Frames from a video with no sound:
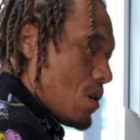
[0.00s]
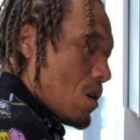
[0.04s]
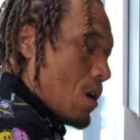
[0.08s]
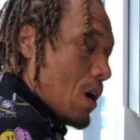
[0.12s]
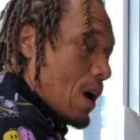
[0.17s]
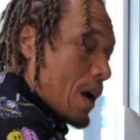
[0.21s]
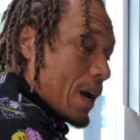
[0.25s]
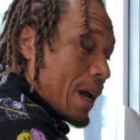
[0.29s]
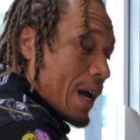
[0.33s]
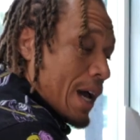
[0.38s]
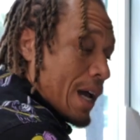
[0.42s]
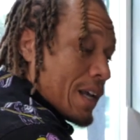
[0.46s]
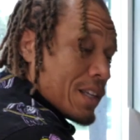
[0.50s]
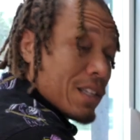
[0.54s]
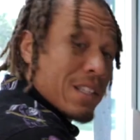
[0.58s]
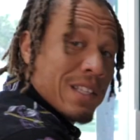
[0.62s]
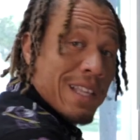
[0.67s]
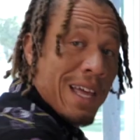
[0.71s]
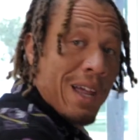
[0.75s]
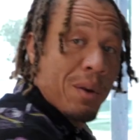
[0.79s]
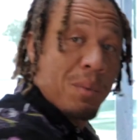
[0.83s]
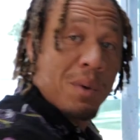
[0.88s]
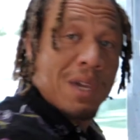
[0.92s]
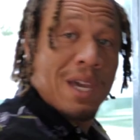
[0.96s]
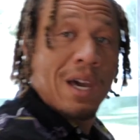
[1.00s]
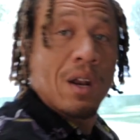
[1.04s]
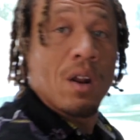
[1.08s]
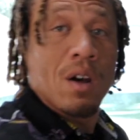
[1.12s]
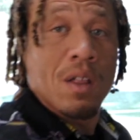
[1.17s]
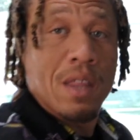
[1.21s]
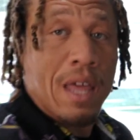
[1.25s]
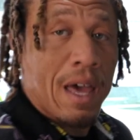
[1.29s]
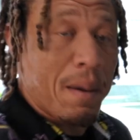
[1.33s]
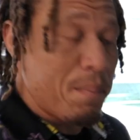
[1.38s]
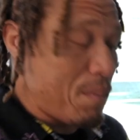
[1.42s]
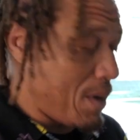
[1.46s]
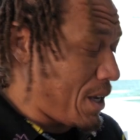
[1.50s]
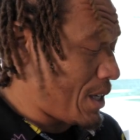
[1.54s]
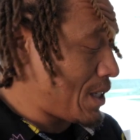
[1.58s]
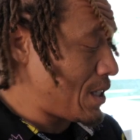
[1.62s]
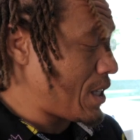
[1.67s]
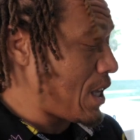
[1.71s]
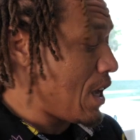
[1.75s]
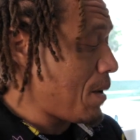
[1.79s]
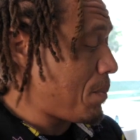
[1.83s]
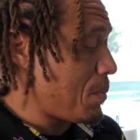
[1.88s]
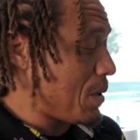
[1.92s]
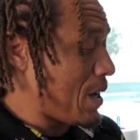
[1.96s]
All right guys, now that we got all that mixed
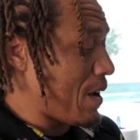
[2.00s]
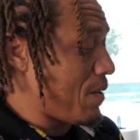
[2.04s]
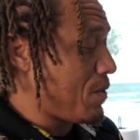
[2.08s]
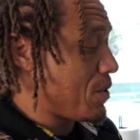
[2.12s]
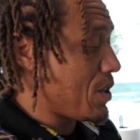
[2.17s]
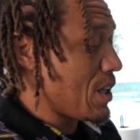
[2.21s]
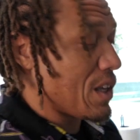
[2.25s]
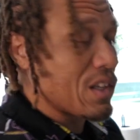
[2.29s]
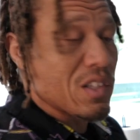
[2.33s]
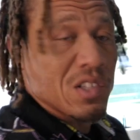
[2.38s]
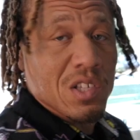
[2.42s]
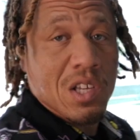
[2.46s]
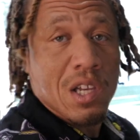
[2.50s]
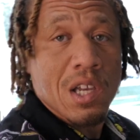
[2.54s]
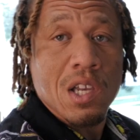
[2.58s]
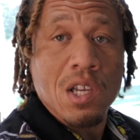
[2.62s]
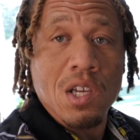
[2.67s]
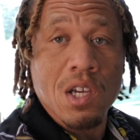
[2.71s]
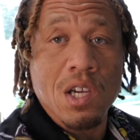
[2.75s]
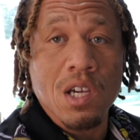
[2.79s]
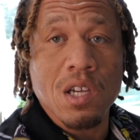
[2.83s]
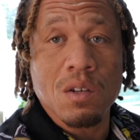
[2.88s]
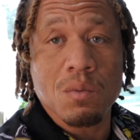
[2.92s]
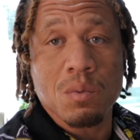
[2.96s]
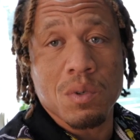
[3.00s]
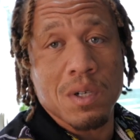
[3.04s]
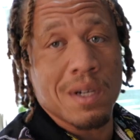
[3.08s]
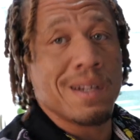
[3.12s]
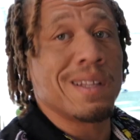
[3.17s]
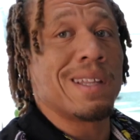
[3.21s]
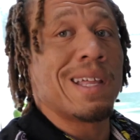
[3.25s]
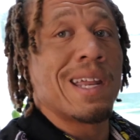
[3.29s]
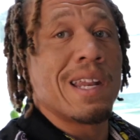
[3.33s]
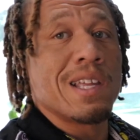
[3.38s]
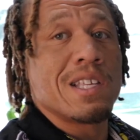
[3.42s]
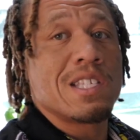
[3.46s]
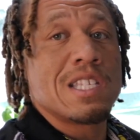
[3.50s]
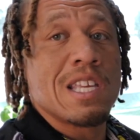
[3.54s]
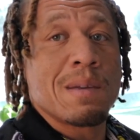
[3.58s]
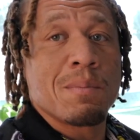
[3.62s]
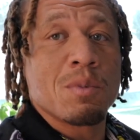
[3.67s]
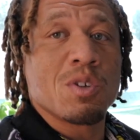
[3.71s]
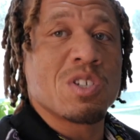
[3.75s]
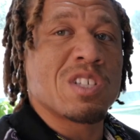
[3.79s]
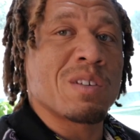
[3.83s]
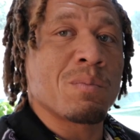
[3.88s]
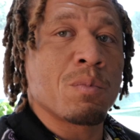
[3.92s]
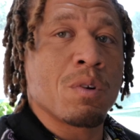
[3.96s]
up and everything's looking good, we're gonna let it
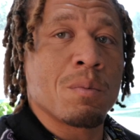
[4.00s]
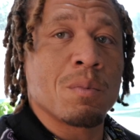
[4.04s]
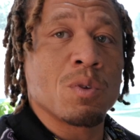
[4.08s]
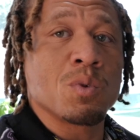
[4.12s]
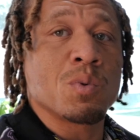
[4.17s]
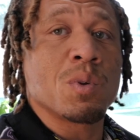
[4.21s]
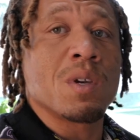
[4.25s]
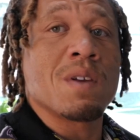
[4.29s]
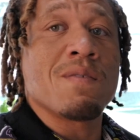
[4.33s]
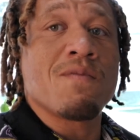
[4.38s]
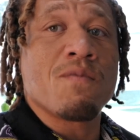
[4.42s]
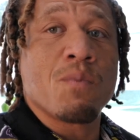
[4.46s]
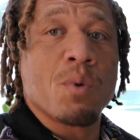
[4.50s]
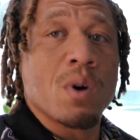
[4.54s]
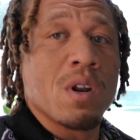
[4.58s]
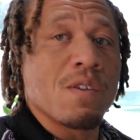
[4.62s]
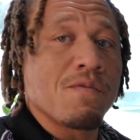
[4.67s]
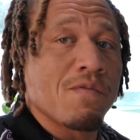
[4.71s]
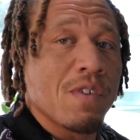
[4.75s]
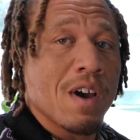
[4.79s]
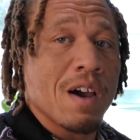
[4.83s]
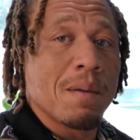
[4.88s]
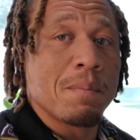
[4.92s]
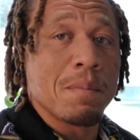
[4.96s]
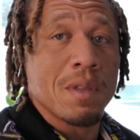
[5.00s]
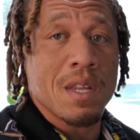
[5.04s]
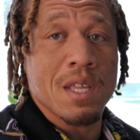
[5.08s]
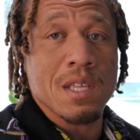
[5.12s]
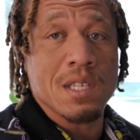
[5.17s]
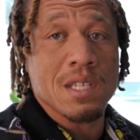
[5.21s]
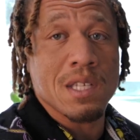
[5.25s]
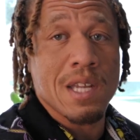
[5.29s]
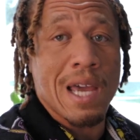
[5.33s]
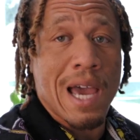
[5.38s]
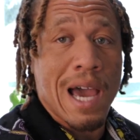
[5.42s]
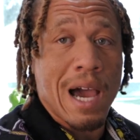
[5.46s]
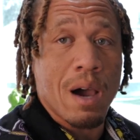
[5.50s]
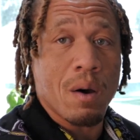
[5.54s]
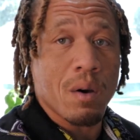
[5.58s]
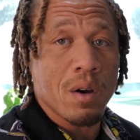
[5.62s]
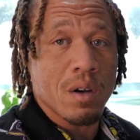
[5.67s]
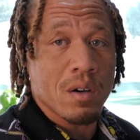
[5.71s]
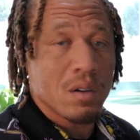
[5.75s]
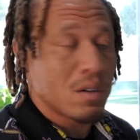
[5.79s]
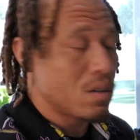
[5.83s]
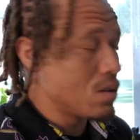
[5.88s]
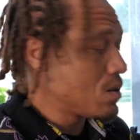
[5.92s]
simmer somewhere between 45 minutes and an hour.